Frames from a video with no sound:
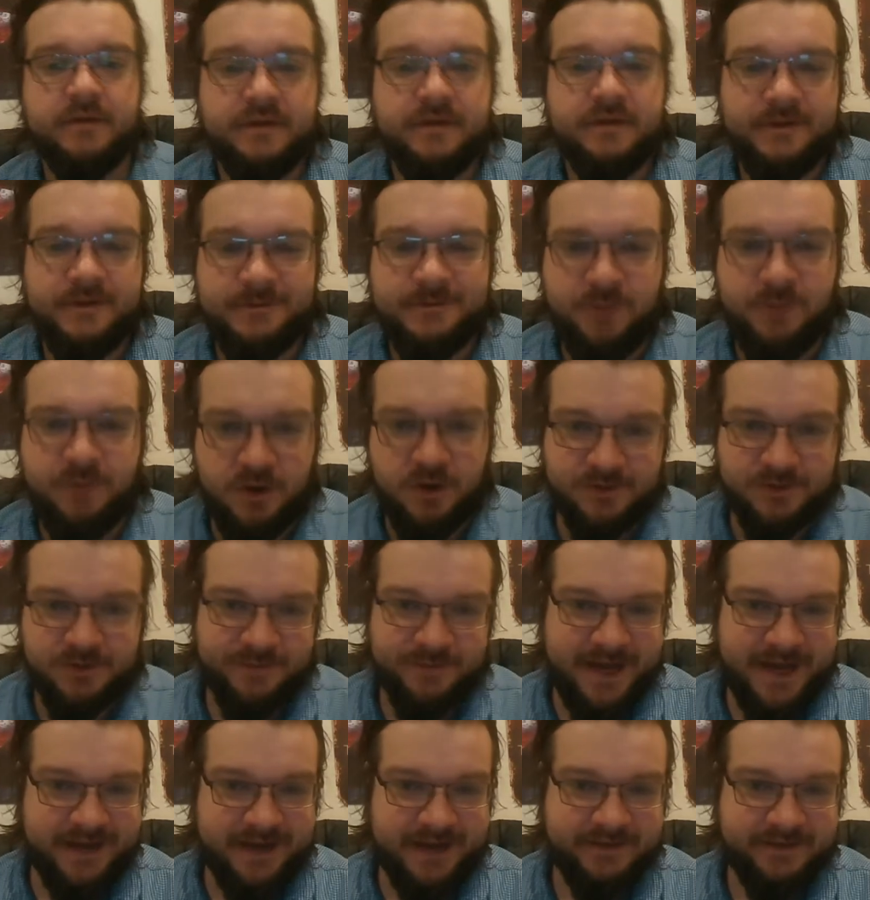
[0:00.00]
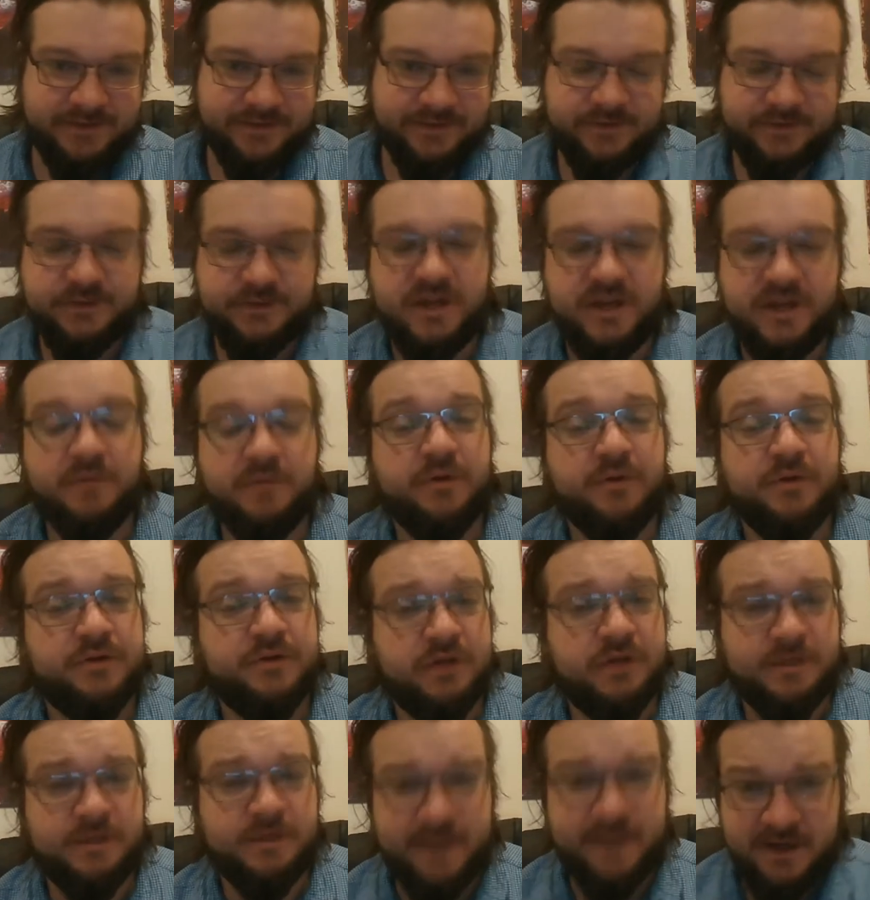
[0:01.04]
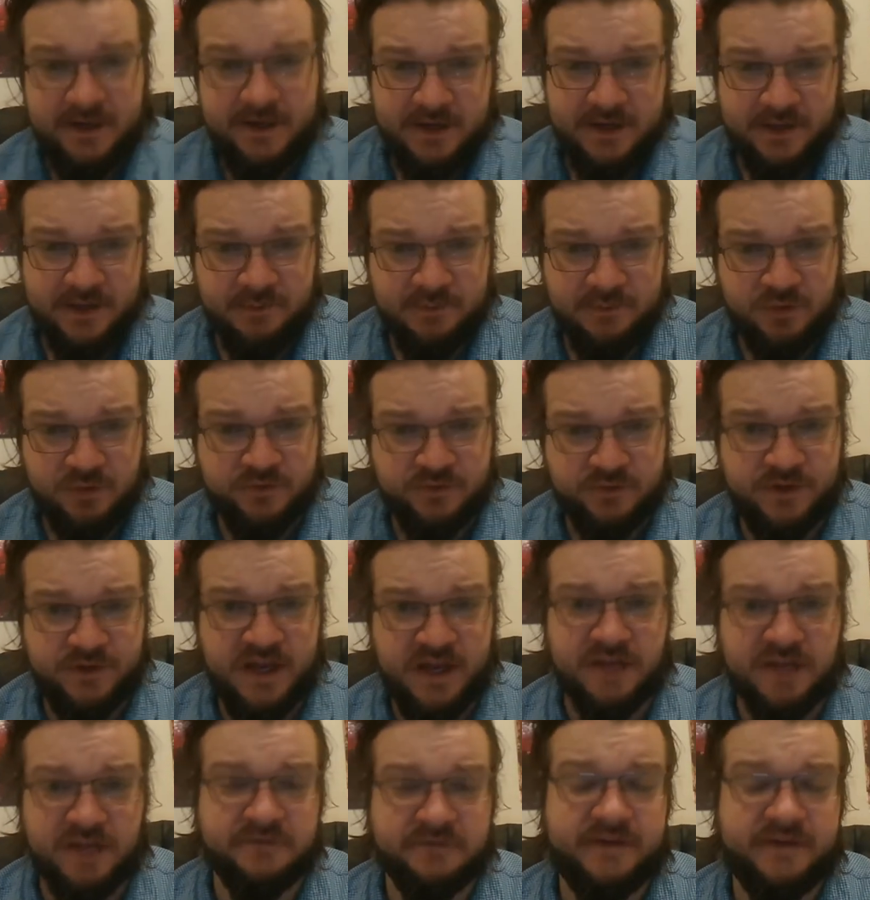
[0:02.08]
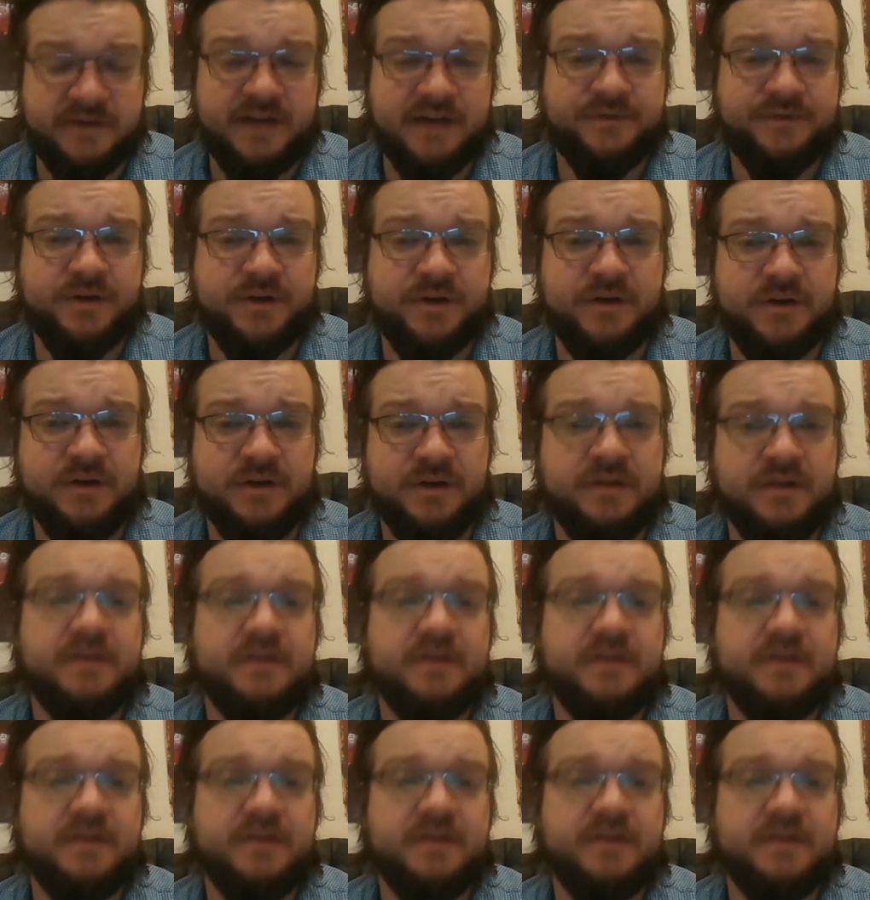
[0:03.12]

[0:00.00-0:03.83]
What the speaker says: Welcome back. Today we're going to talk about another book for L5R.